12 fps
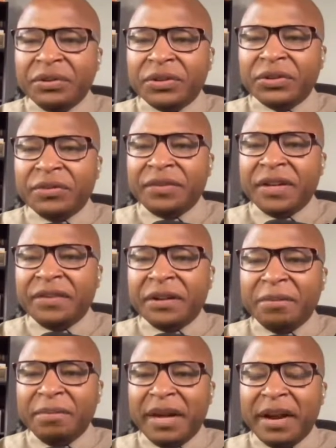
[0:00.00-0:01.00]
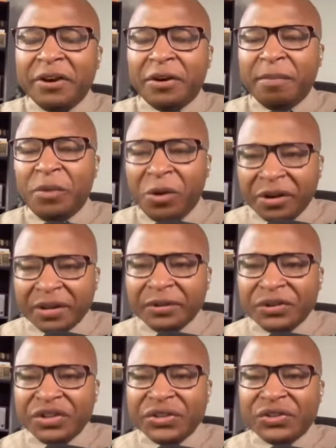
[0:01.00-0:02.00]
Sister Vivian Merritt or
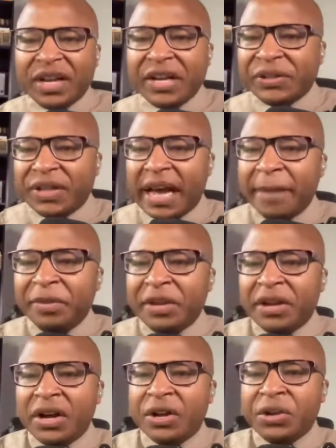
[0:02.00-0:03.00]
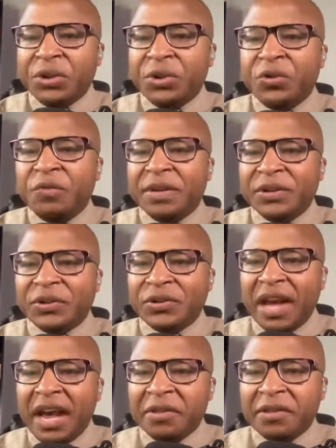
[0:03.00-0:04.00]
Morgan, she says that uh, you've been
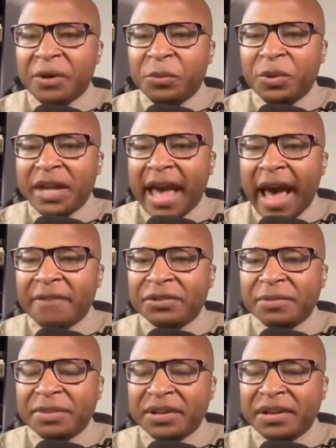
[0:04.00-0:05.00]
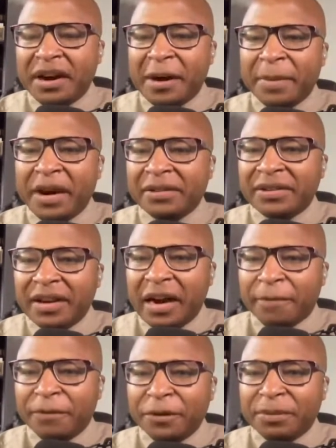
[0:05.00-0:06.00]
saying that we have to become
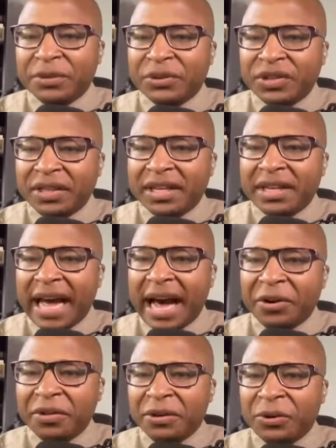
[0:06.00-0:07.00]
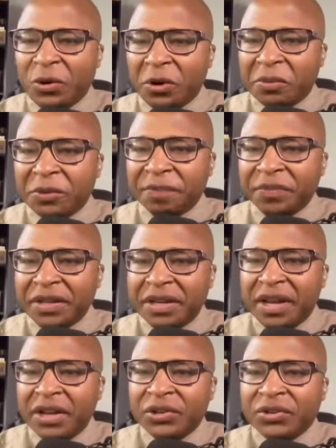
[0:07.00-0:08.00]
uncomfortable to get out of the normal.
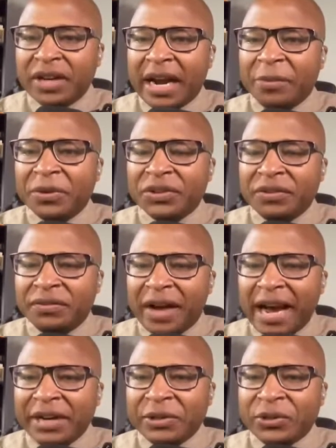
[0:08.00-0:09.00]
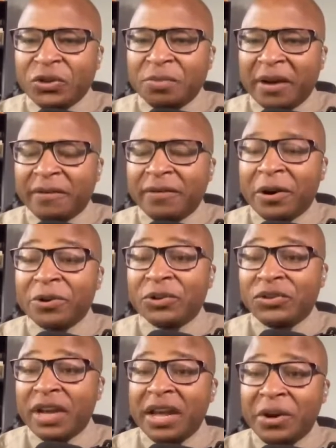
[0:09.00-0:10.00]
She said, I was invited to my
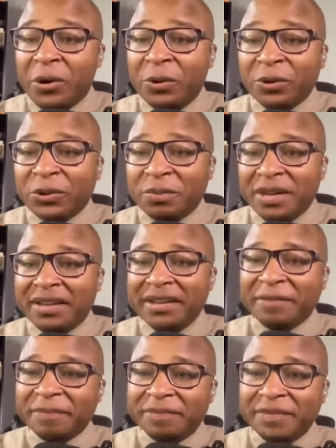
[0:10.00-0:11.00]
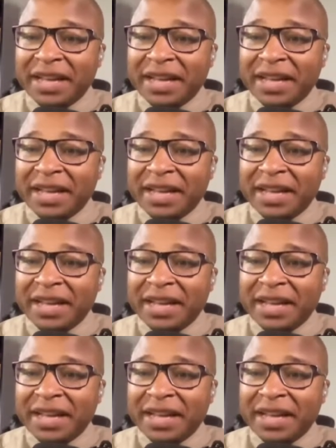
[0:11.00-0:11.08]
first stakeholders meeting.